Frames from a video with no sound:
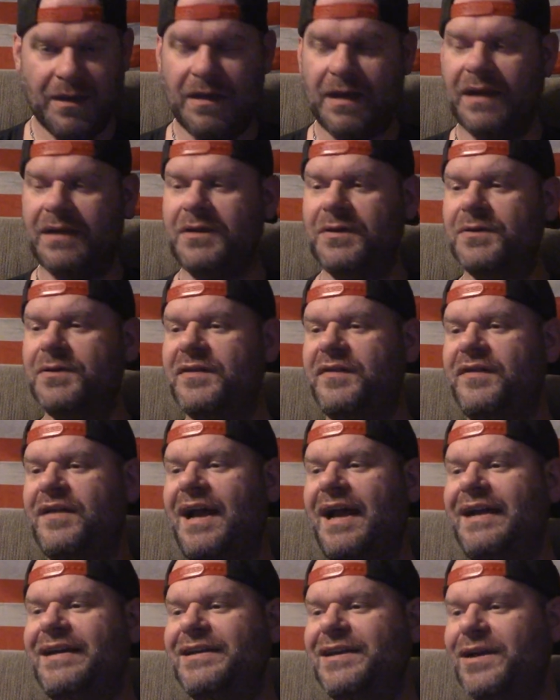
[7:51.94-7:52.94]
And you
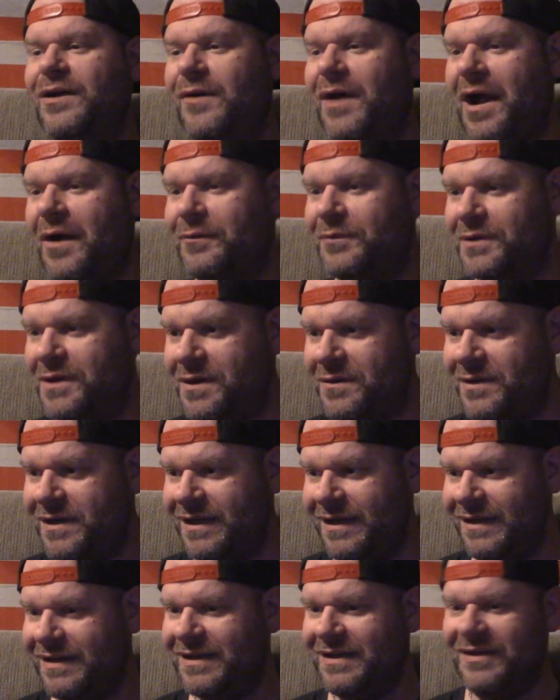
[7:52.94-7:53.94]
decide to go out and do
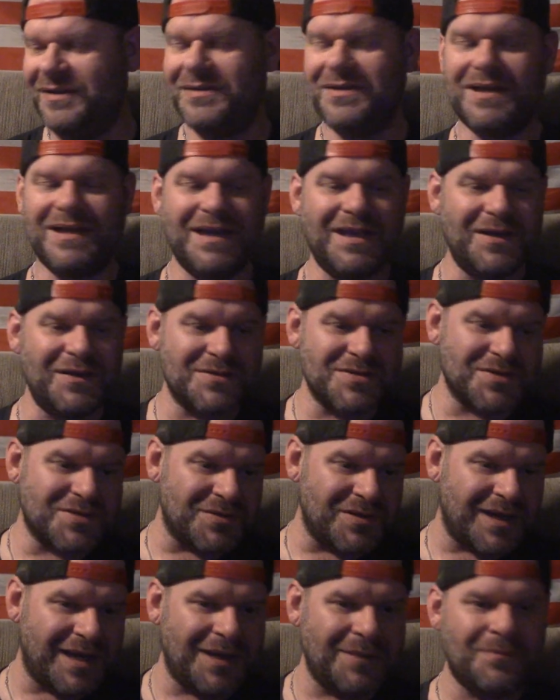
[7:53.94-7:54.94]
it, you hit your
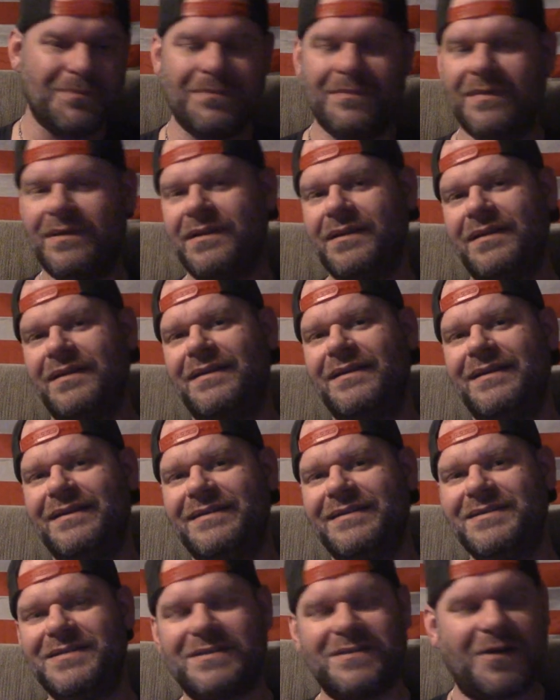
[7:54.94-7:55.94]
stream,
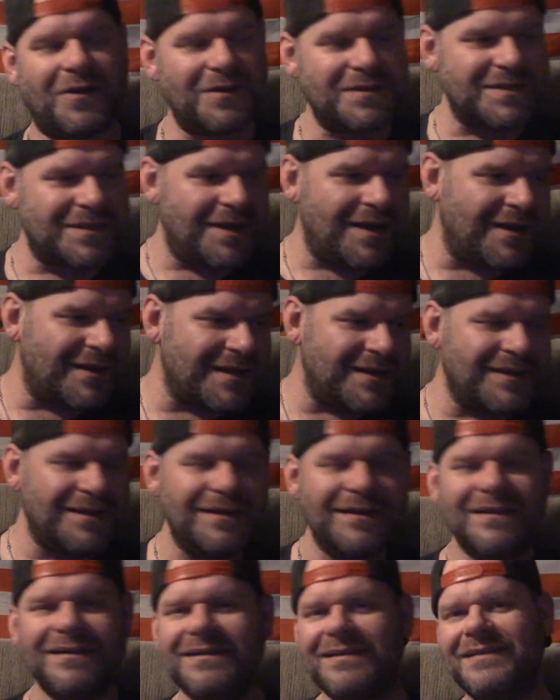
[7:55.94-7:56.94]
you start
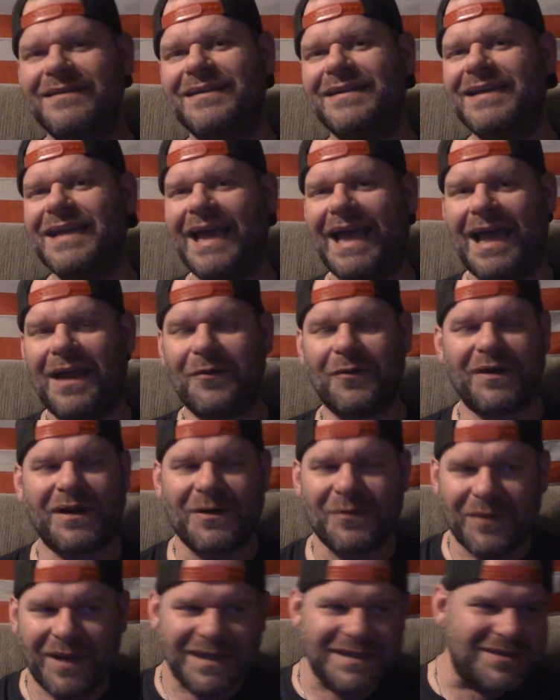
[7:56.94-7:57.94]
talking, hey, we're
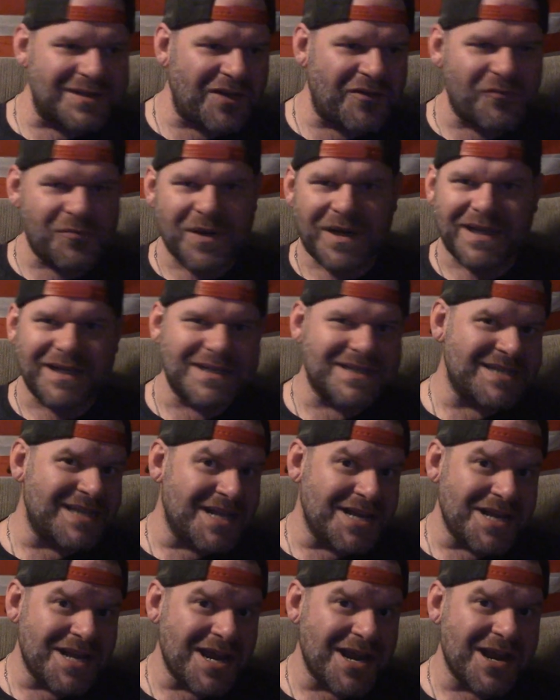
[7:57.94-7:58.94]
going to wait till everybody gets
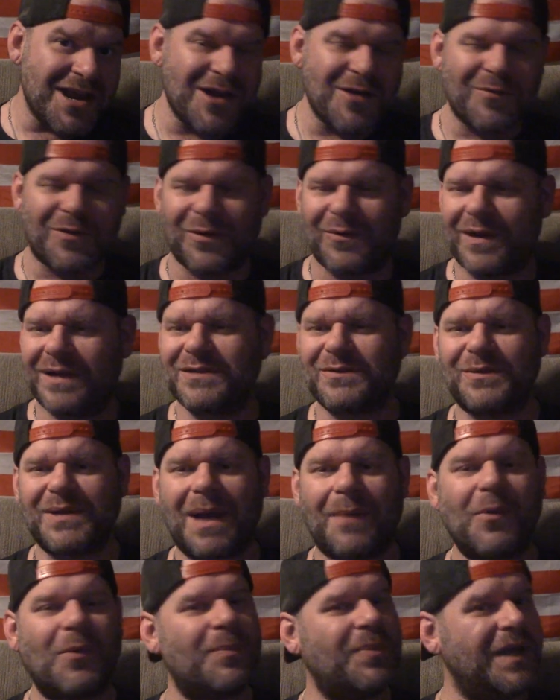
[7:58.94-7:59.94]
in here, we're going to wait till we
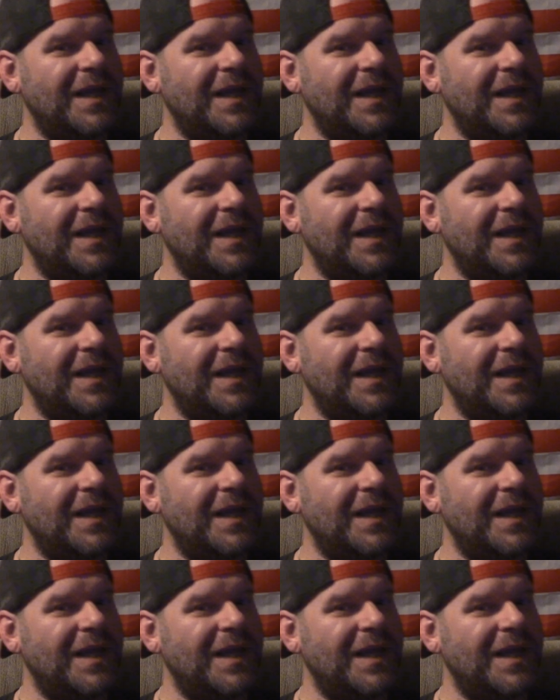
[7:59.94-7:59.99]
got more